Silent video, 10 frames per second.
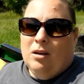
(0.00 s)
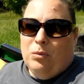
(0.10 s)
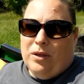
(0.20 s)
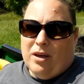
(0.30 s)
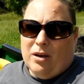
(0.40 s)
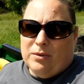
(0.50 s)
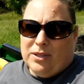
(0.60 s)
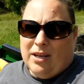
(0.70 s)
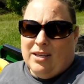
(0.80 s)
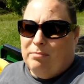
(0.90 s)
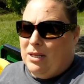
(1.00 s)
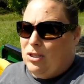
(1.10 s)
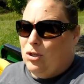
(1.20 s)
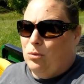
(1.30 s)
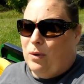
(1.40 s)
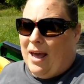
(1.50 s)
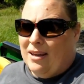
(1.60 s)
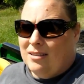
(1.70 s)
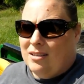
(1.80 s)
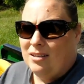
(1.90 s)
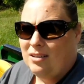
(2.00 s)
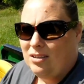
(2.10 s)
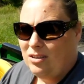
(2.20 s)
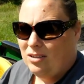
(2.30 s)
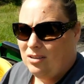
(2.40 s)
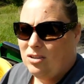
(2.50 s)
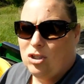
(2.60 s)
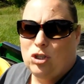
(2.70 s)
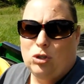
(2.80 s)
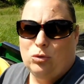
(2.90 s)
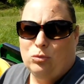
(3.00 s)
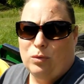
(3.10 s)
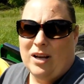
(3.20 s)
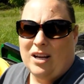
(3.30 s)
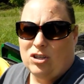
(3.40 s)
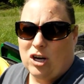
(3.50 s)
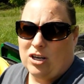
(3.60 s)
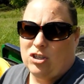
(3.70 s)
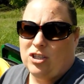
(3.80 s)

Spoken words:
We thought it was gonna be too wet to rent a tractor